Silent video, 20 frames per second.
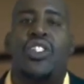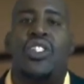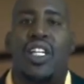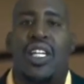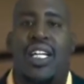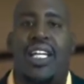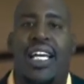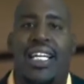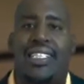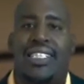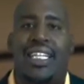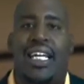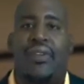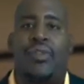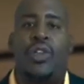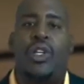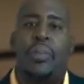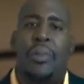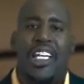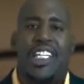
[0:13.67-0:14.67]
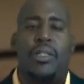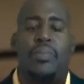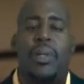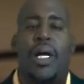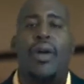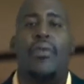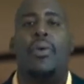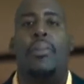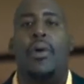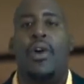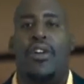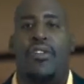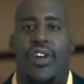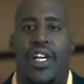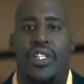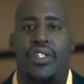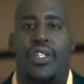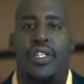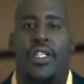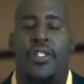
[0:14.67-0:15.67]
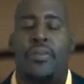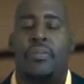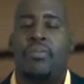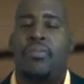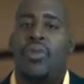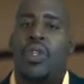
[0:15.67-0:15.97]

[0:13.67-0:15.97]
to the next level. Let me explain what motivation is.